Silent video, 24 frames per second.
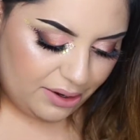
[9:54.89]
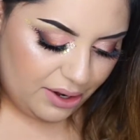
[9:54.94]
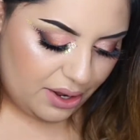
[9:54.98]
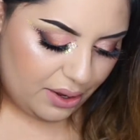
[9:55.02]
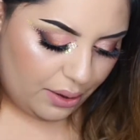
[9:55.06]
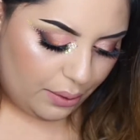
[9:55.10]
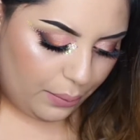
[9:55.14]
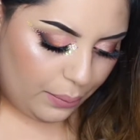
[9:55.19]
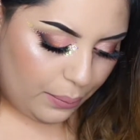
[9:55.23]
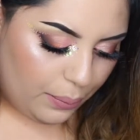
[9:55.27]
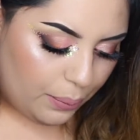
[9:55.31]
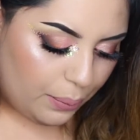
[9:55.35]
don't
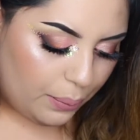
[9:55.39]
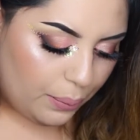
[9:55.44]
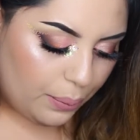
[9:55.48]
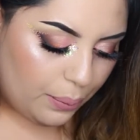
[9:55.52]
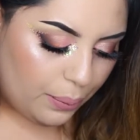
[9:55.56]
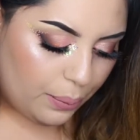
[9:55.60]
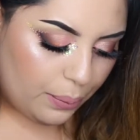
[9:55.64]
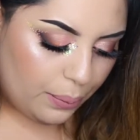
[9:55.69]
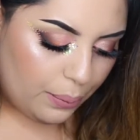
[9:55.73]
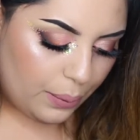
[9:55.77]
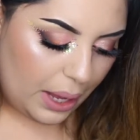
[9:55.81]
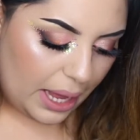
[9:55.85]
know.
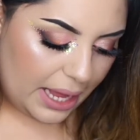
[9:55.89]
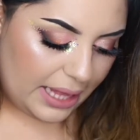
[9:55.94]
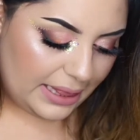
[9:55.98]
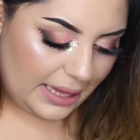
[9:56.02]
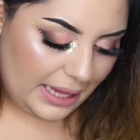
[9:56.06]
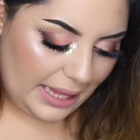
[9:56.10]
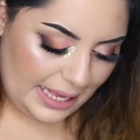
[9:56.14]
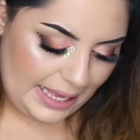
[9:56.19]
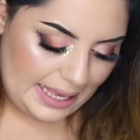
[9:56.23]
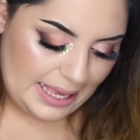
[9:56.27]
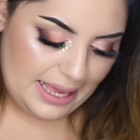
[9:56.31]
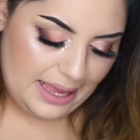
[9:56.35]
I
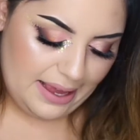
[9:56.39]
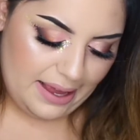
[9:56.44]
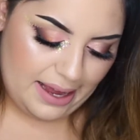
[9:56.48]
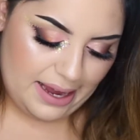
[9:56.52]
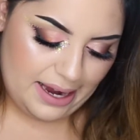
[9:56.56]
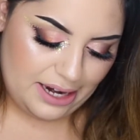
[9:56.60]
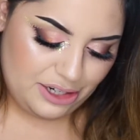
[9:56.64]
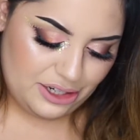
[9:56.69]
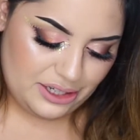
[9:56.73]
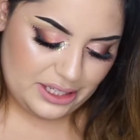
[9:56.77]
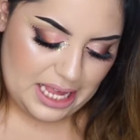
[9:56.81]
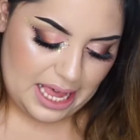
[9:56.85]
like it.
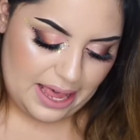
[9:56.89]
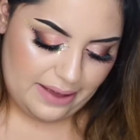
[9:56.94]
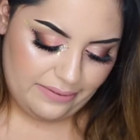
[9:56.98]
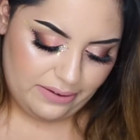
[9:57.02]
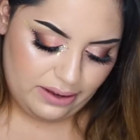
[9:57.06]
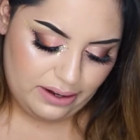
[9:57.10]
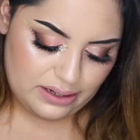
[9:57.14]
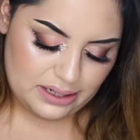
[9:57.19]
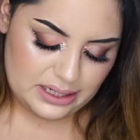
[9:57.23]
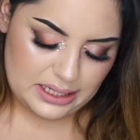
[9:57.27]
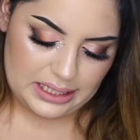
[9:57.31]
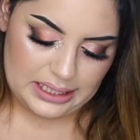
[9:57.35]
I just
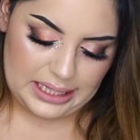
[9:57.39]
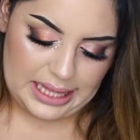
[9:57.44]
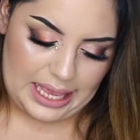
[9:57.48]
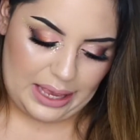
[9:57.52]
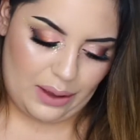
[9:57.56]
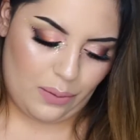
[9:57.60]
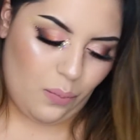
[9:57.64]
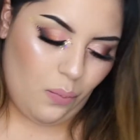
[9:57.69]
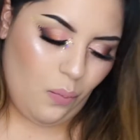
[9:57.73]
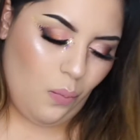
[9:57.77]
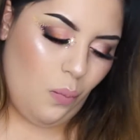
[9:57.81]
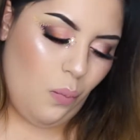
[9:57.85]
haven't
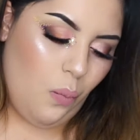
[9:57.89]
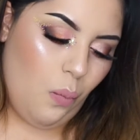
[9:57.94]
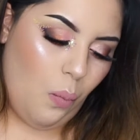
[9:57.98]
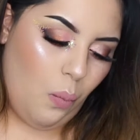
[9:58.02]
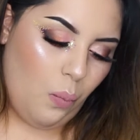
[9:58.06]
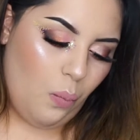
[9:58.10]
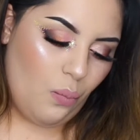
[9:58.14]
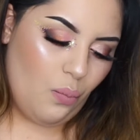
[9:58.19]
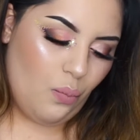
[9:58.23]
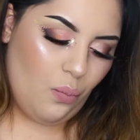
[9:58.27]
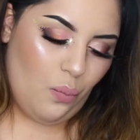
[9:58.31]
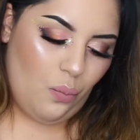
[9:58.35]
like
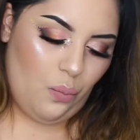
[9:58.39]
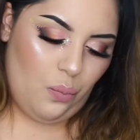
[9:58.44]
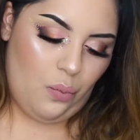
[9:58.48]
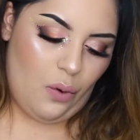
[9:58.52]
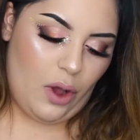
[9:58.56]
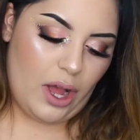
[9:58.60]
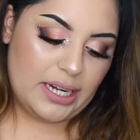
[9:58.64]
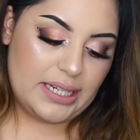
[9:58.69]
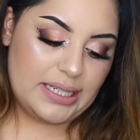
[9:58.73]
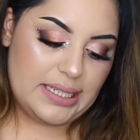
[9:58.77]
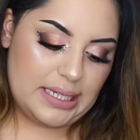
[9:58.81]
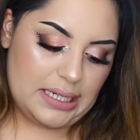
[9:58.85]

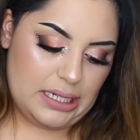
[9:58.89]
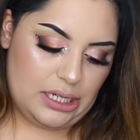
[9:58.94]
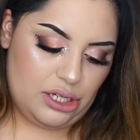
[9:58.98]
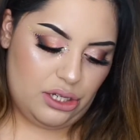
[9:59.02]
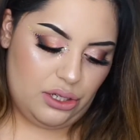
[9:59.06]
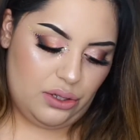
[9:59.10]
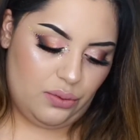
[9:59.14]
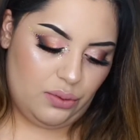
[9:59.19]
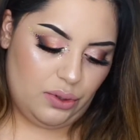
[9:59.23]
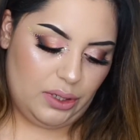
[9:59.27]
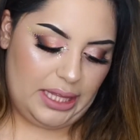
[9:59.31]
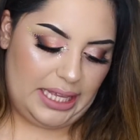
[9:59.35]
wanted
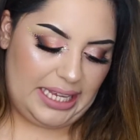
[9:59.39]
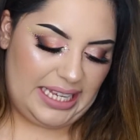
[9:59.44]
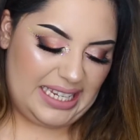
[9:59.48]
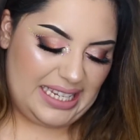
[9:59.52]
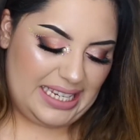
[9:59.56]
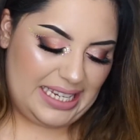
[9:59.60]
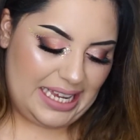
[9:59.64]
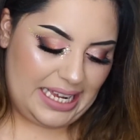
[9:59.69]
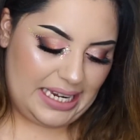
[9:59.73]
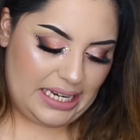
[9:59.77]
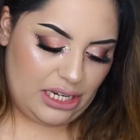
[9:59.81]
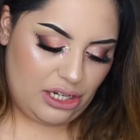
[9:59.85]
to or like
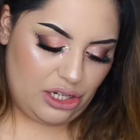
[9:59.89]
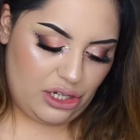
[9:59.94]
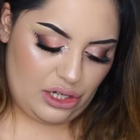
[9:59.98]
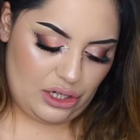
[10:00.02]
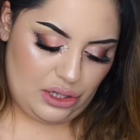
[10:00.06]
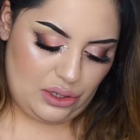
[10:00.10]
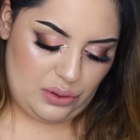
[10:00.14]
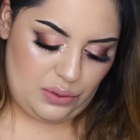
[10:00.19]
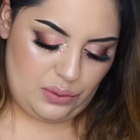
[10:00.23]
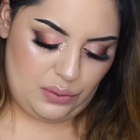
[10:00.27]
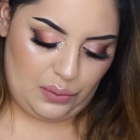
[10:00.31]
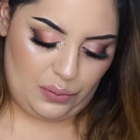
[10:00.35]
needed
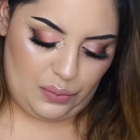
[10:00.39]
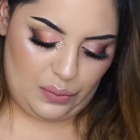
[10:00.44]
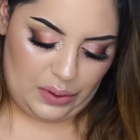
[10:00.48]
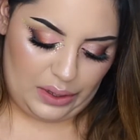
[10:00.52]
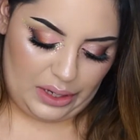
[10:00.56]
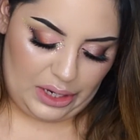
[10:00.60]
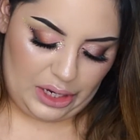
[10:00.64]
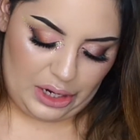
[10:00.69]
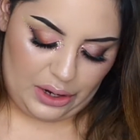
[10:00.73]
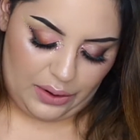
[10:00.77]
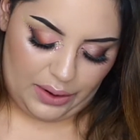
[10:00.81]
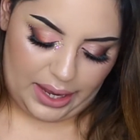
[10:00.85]
to,
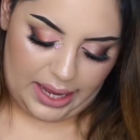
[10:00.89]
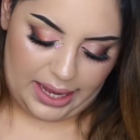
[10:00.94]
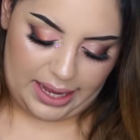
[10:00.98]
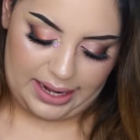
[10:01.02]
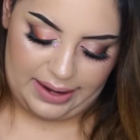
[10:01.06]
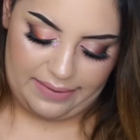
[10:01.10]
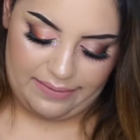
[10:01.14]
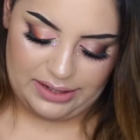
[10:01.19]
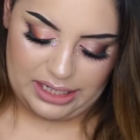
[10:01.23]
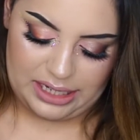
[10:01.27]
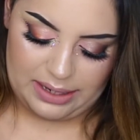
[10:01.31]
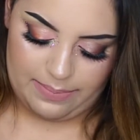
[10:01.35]
you know, kind
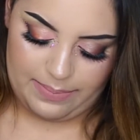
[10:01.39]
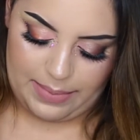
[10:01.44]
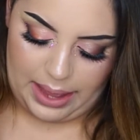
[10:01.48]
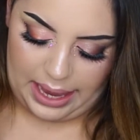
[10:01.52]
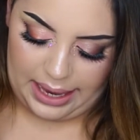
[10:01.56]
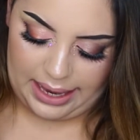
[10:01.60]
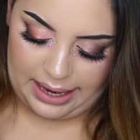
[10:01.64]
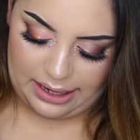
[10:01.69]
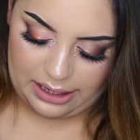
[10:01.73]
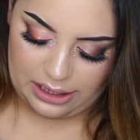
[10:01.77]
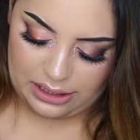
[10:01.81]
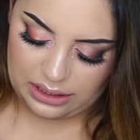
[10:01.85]
of dip
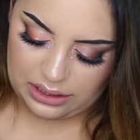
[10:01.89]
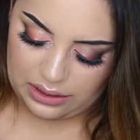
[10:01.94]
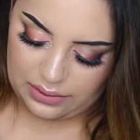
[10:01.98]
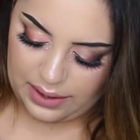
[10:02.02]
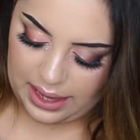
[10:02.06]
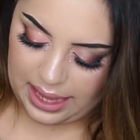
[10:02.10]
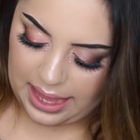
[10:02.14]
back into